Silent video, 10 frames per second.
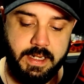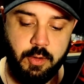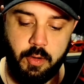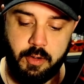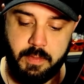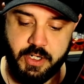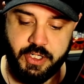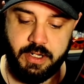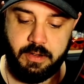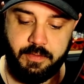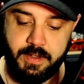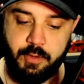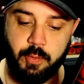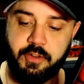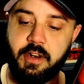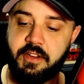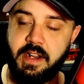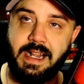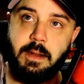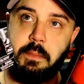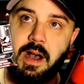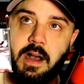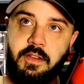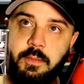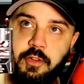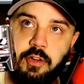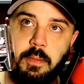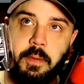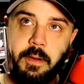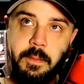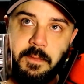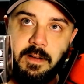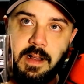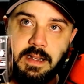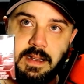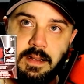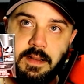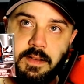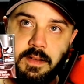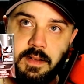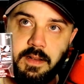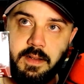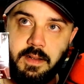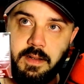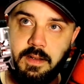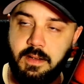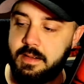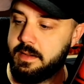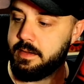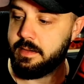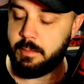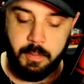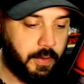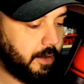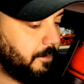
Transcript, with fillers: going on my shelf. This one's gonna stay in the box. I'm just gonna put it up there like this. I'm gonna put it